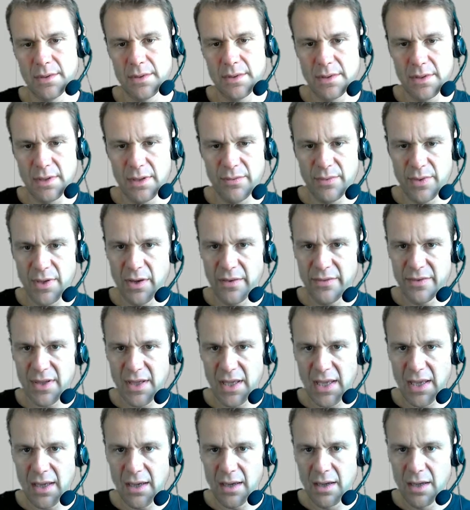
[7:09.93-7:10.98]
If we go over to
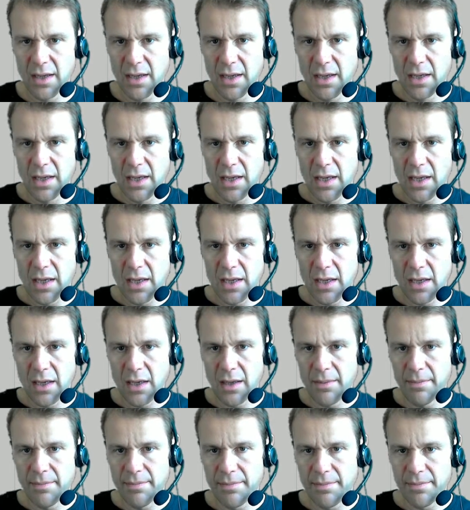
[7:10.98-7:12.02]
here,
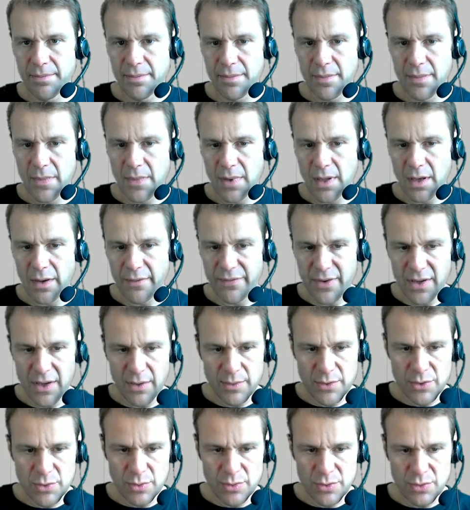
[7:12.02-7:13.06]
I forget
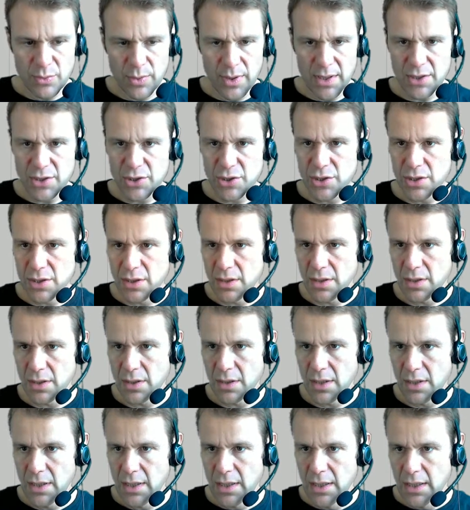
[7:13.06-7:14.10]
which one's which.
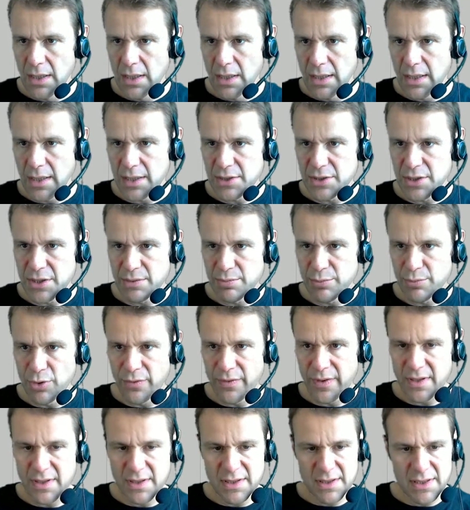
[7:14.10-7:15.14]
Let's just move
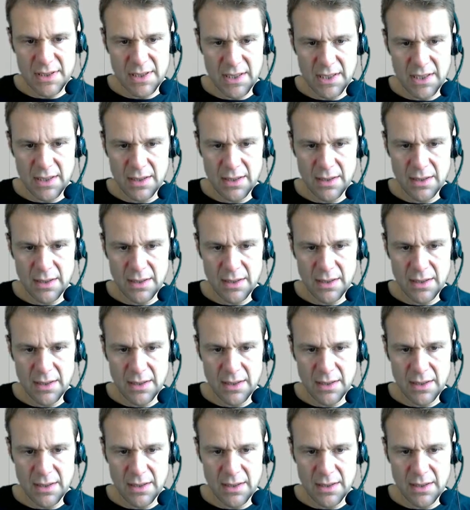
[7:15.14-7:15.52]
it and see.